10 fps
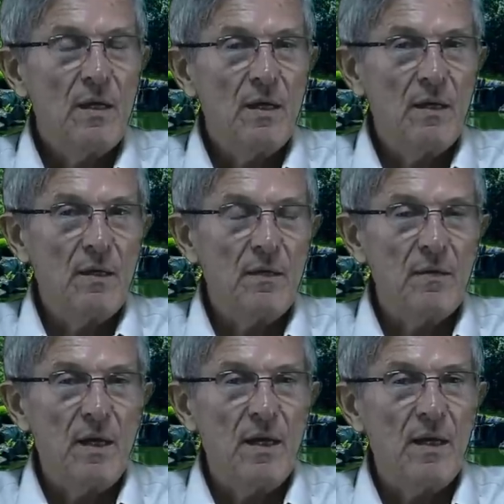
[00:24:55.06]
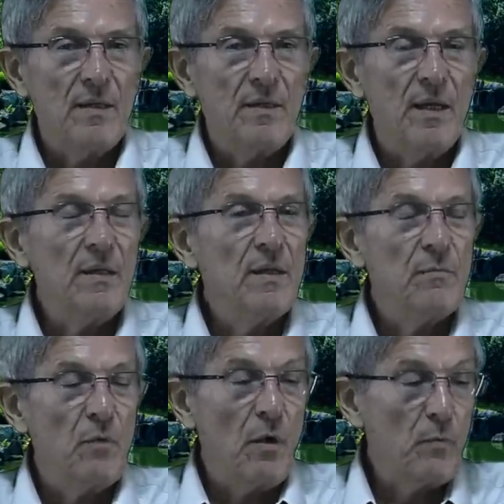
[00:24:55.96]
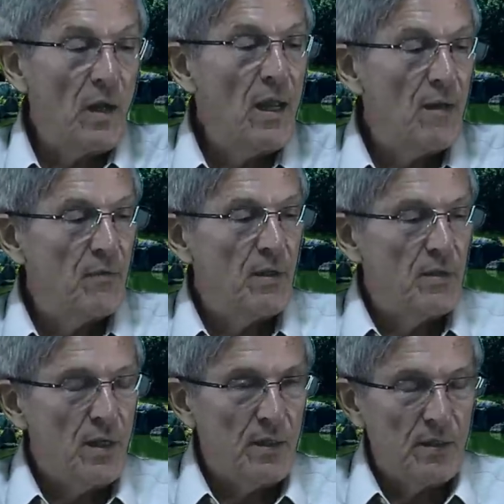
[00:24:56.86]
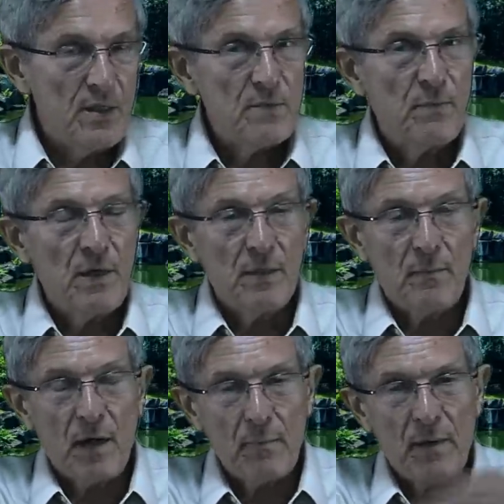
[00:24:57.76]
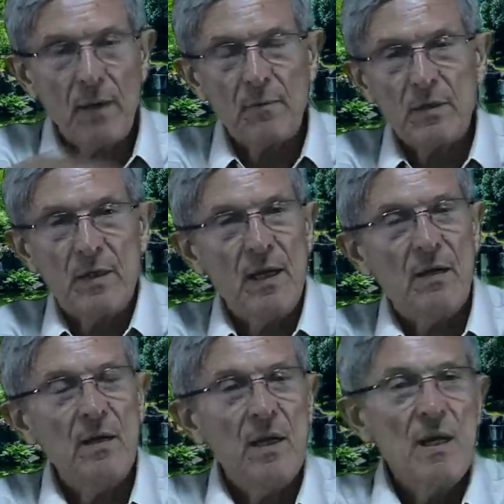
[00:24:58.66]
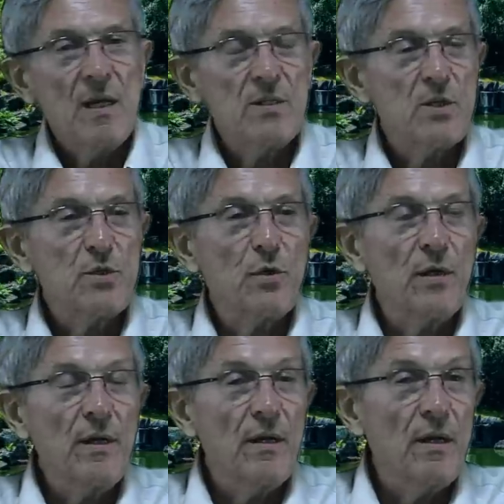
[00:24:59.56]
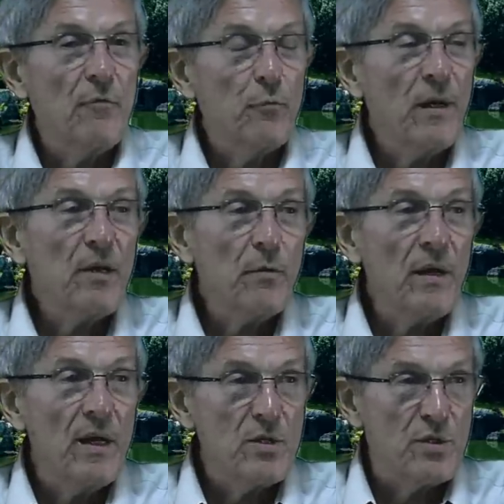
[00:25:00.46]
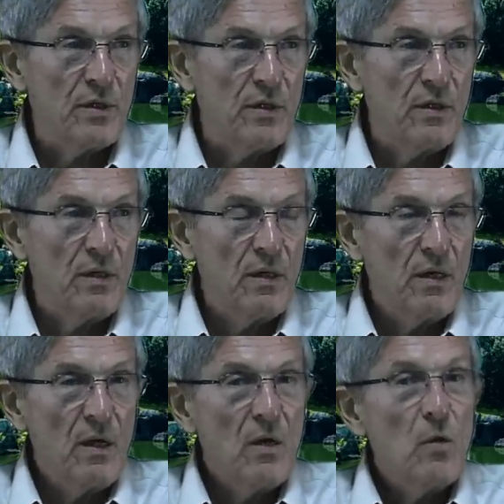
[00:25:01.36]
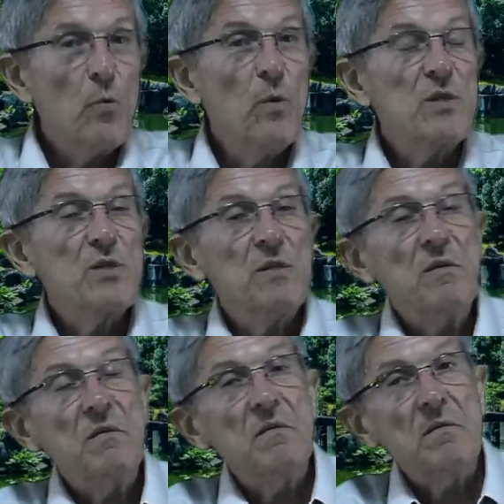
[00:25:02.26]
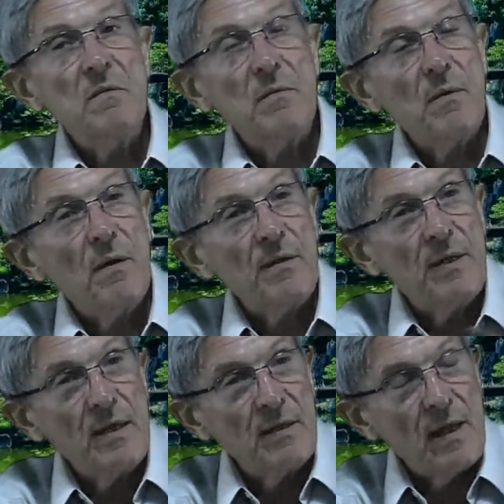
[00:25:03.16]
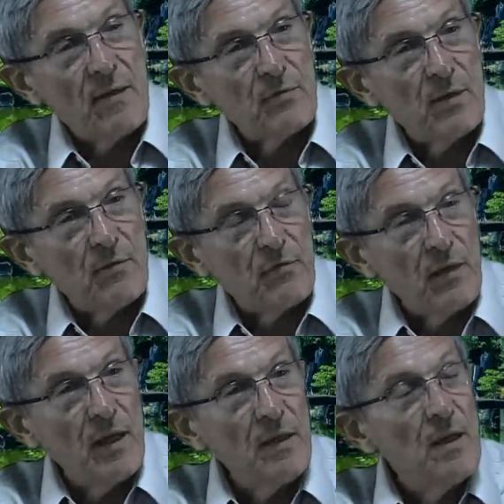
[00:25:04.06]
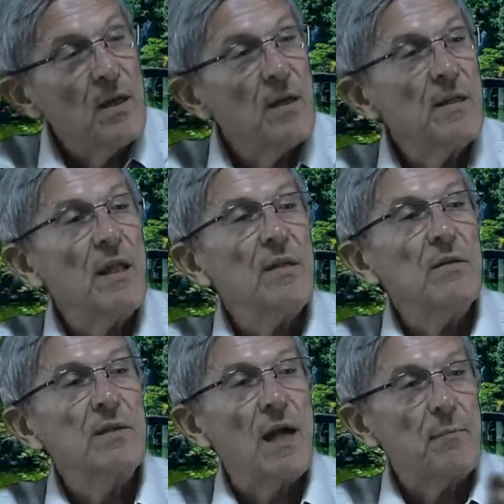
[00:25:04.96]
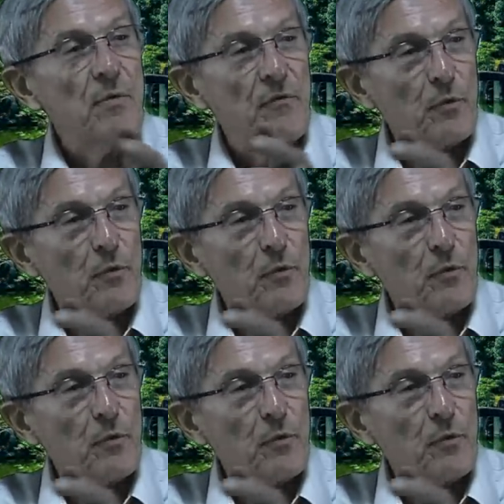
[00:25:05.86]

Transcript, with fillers: uh, and then what we have in, in this in the Bible now is the story of recreation, mm -hmm. which then after the flood another type of a